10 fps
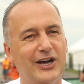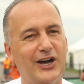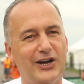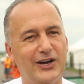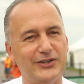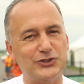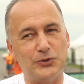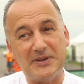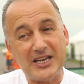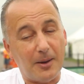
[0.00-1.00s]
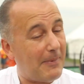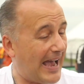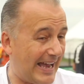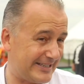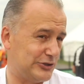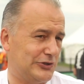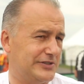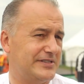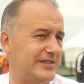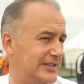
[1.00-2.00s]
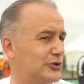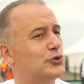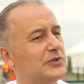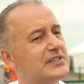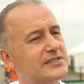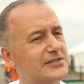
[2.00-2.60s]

uh, to become actors into this